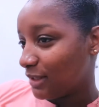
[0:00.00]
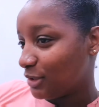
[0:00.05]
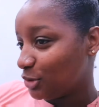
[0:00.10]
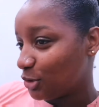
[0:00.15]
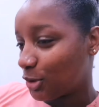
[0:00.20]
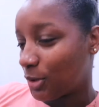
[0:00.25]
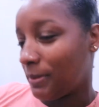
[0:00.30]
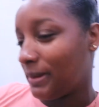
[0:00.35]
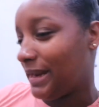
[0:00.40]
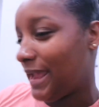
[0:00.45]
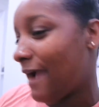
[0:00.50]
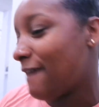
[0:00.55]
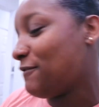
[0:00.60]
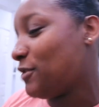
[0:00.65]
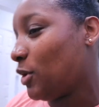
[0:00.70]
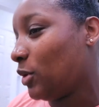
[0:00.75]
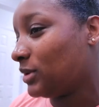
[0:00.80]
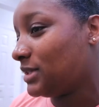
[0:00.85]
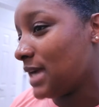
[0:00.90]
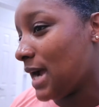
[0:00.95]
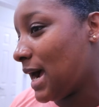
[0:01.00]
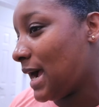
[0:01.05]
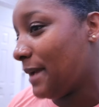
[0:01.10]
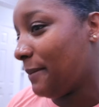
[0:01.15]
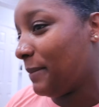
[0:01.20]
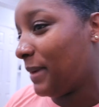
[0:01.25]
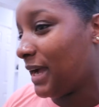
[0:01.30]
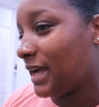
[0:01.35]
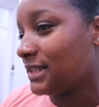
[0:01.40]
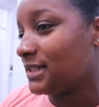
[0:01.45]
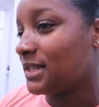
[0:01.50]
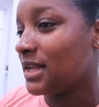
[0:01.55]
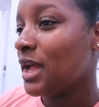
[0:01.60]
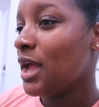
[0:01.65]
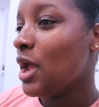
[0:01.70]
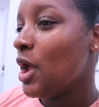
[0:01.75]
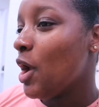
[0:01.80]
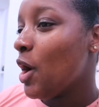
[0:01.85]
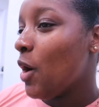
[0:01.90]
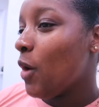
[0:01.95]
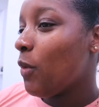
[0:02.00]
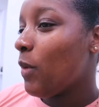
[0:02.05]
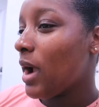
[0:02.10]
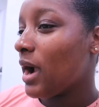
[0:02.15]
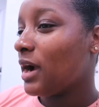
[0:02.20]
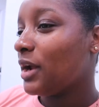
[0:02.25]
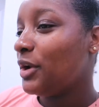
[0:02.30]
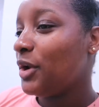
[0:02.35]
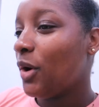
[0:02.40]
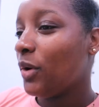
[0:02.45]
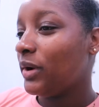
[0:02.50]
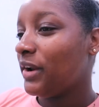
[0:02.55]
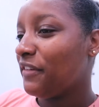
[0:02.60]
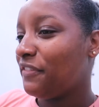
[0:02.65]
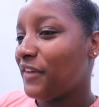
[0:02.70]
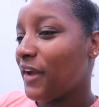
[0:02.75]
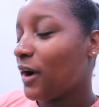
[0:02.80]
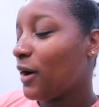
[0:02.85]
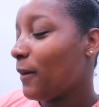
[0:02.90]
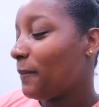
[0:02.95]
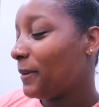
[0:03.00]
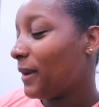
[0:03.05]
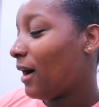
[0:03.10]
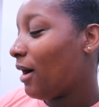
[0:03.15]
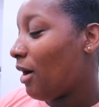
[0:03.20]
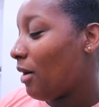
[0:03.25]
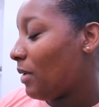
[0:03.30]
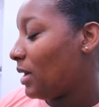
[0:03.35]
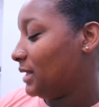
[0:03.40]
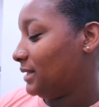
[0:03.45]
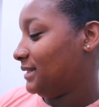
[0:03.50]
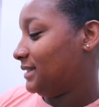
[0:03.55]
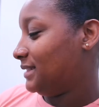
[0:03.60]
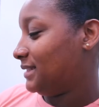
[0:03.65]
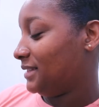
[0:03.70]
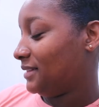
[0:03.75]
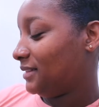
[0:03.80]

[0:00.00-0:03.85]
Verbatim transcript: Don't nobody have no time because we're down there for a couple of hours.